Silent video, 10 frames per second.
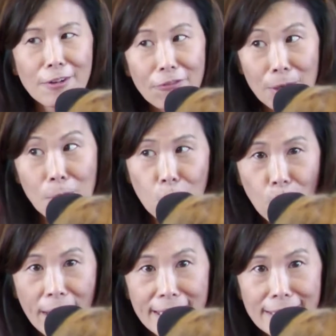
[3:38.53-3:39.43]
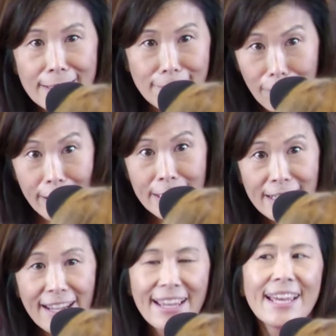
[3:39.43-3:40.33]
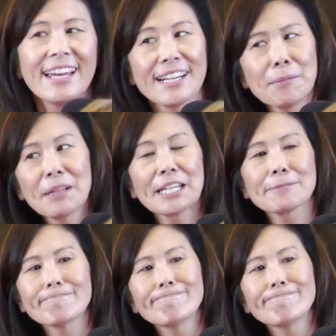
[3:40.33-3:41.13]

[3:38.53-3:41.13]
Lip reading: from Hawaii, right? And I'm like,